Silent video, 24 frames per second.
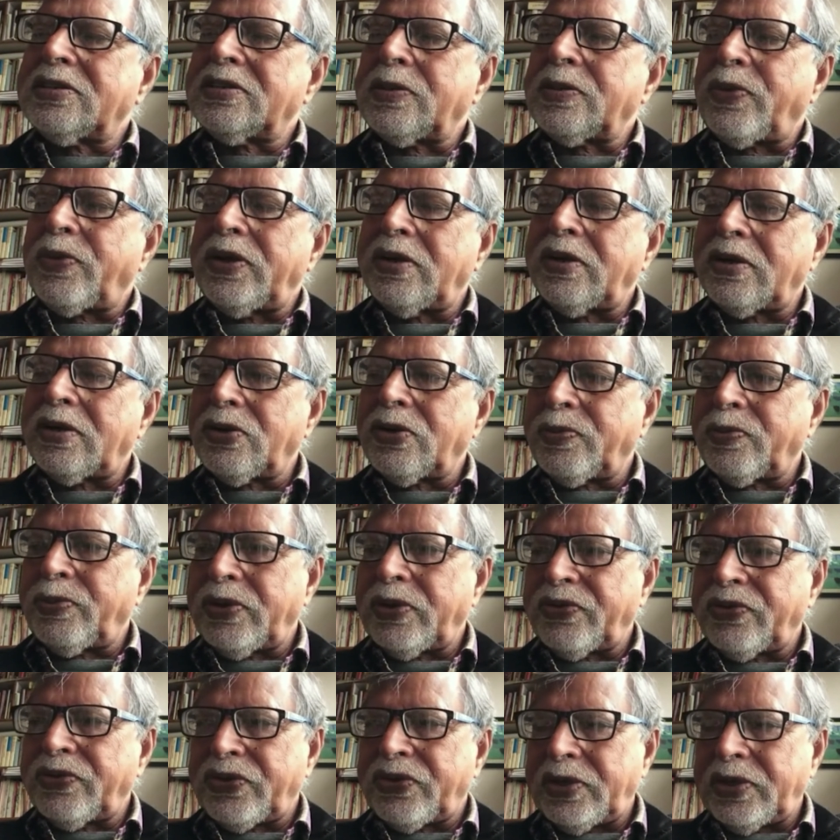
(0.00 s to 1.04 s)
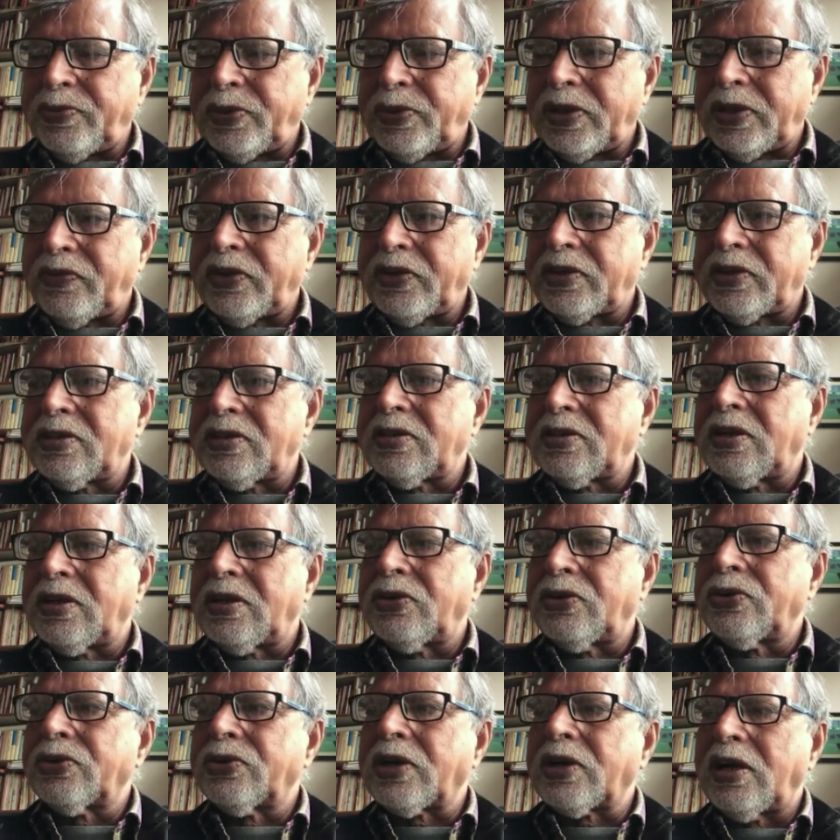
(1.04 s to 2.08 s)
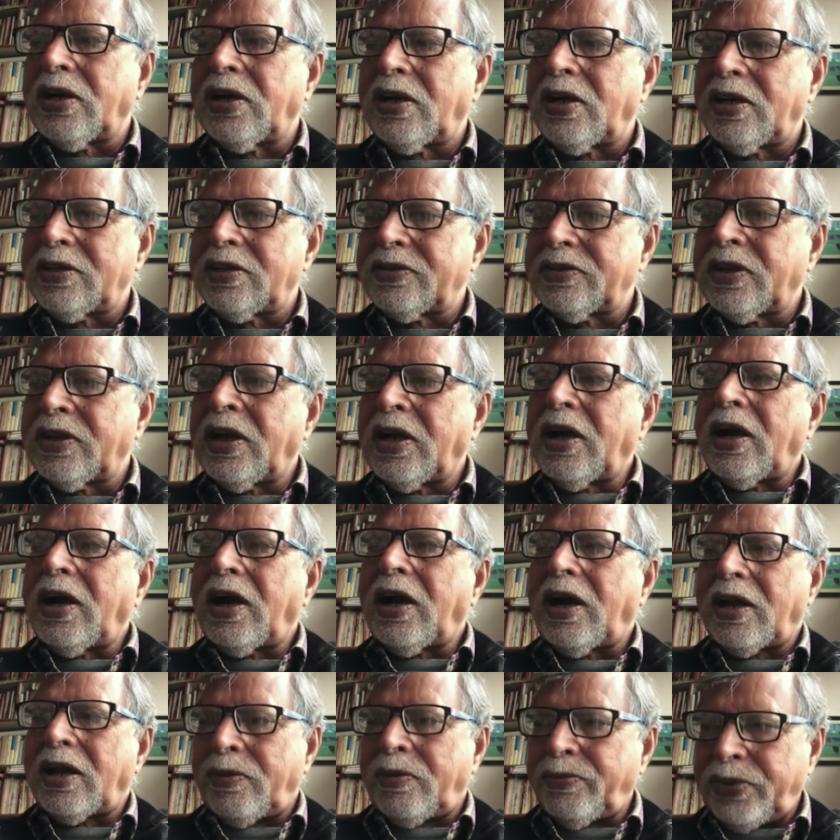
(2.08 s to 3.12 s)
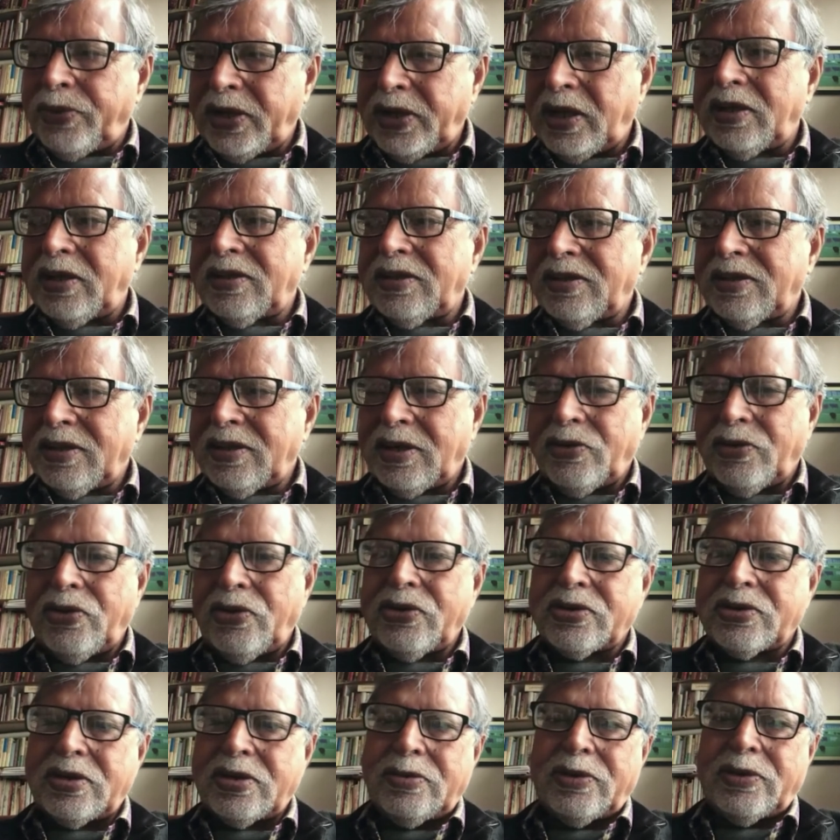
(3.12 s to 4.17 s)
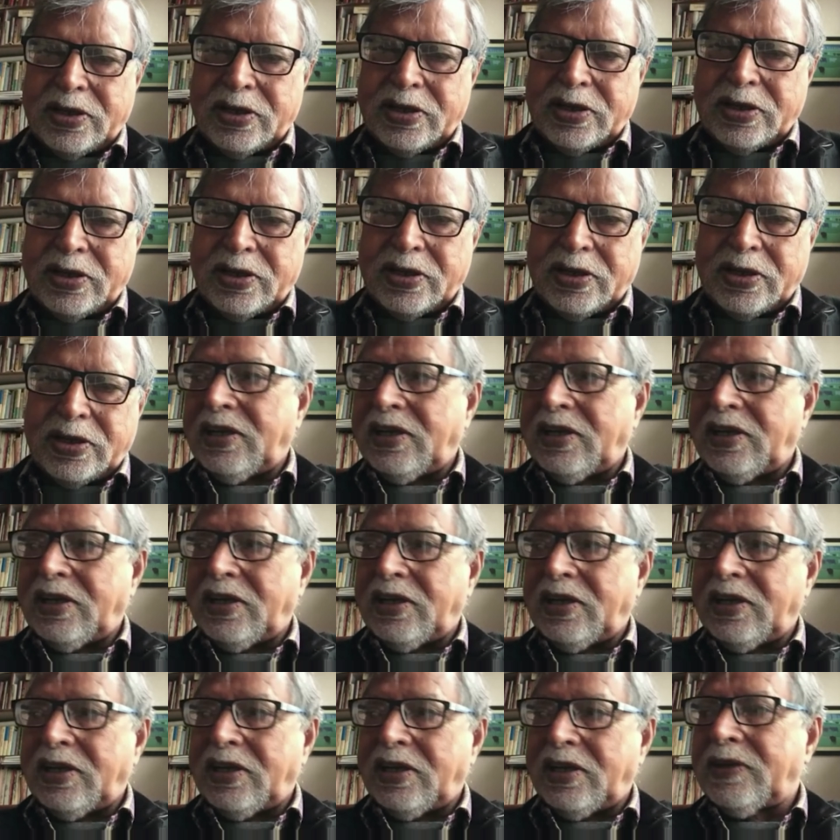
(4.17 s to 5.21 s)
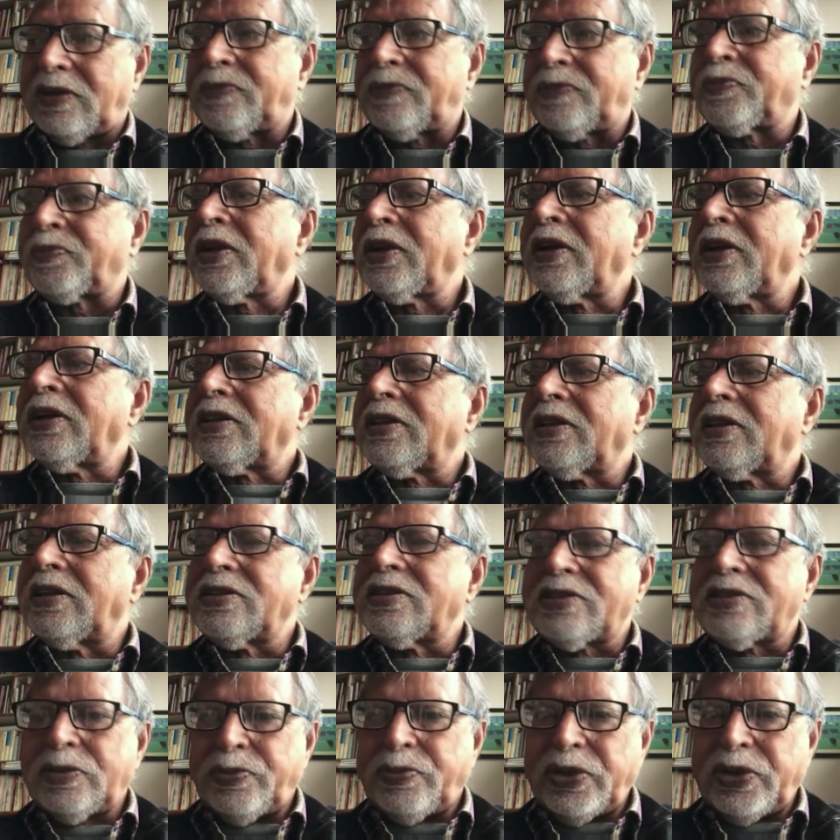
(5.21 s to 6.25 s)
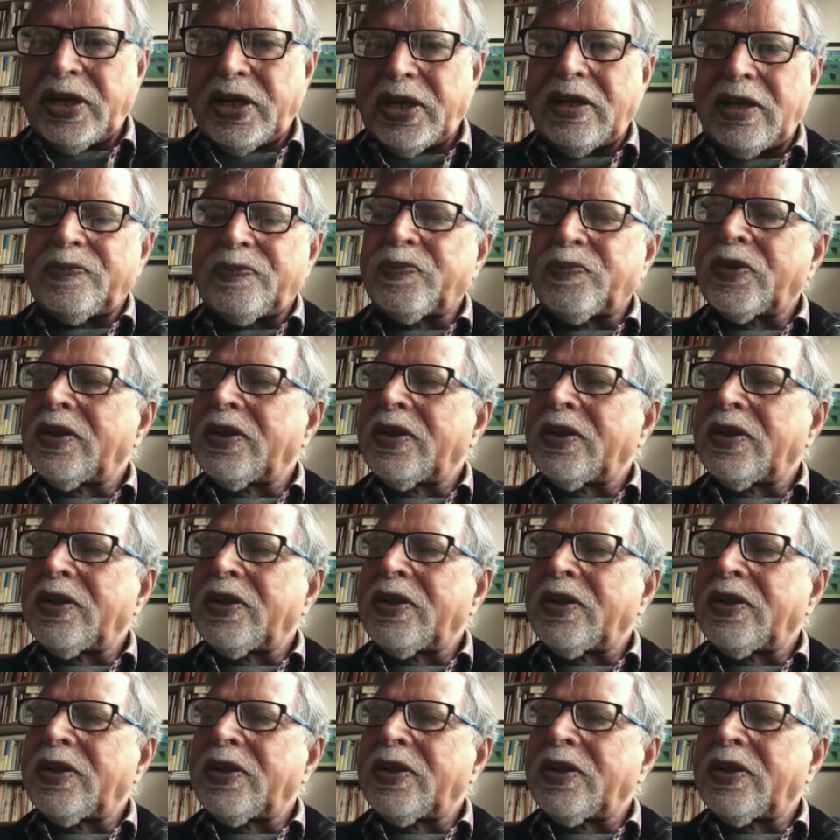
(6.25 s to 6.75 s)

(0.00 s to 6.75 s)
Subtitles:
splinter group of CPM, which is now called as RMPI, Revolutionary Marxist Party of India, then CPI,